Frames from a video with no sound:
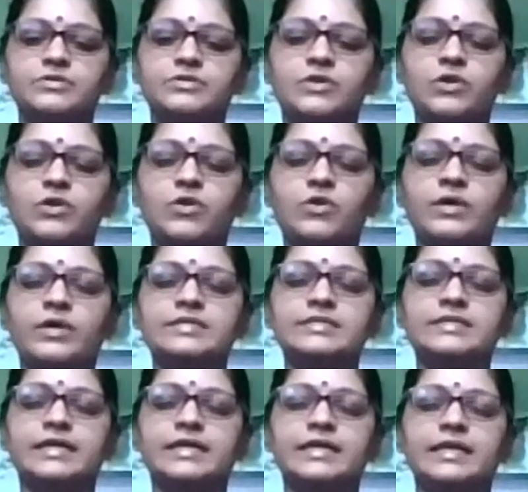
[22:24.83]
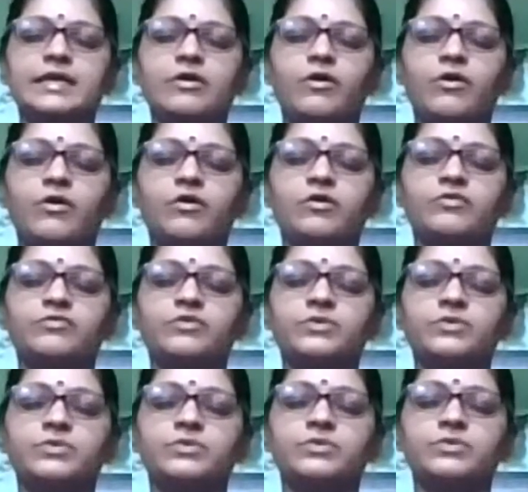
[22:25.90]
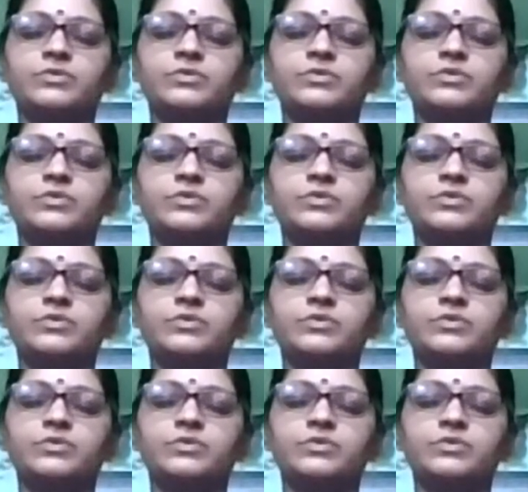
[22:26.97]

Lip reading: Slow and steadily, all of you